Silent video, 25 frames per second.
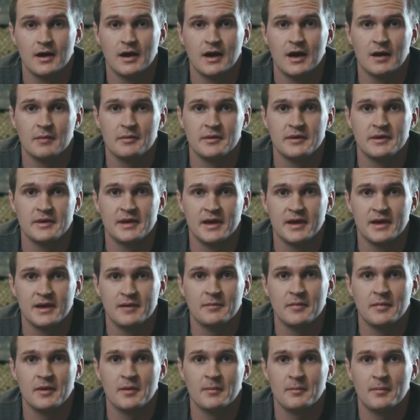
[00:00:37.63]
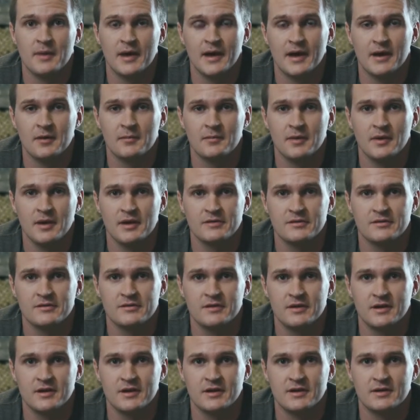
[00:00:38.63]
I became bound by
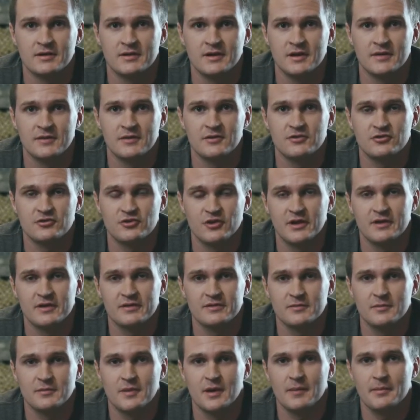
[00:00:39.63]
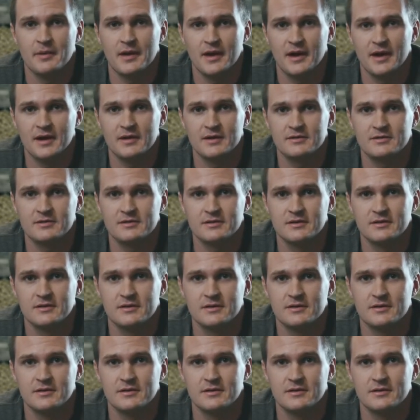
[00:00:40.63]
sin and the chains of my past.